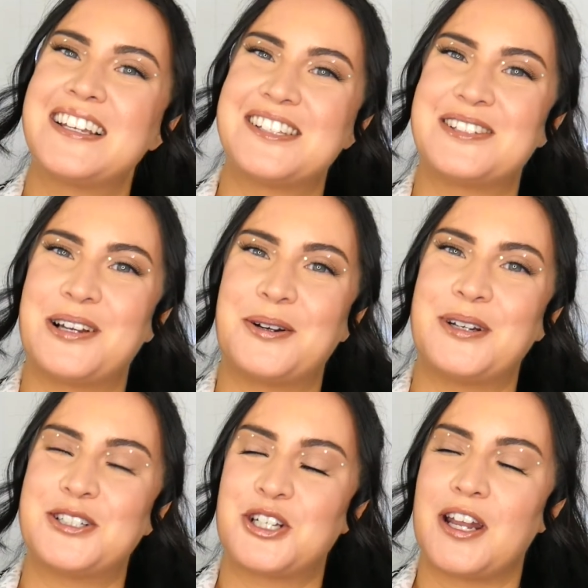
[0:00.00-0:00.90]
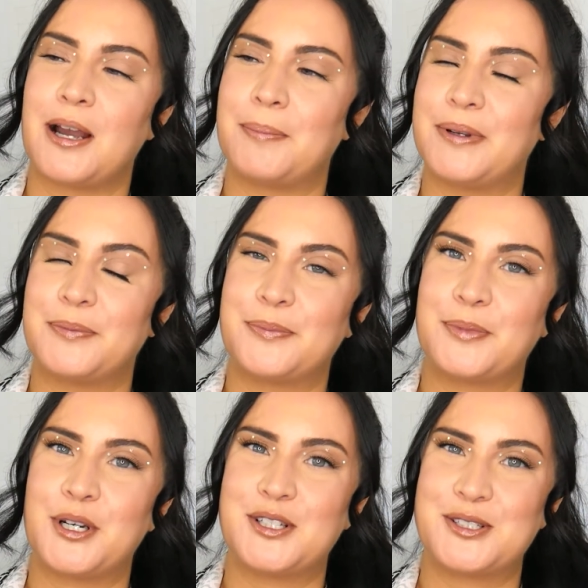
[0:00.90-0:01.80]
so it should happen
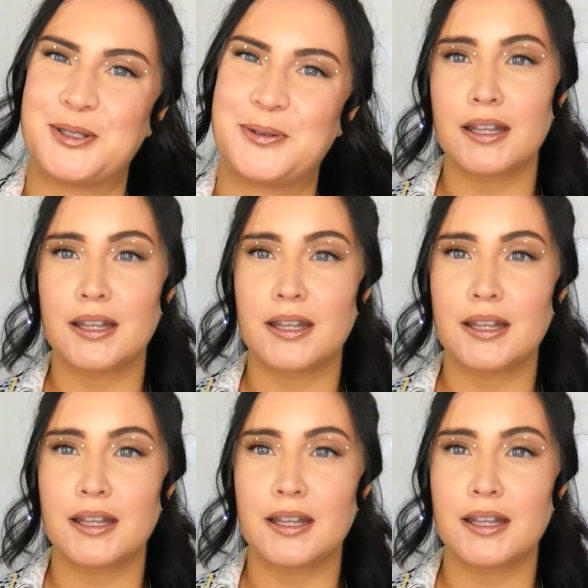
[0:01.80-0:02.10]
pretty soon.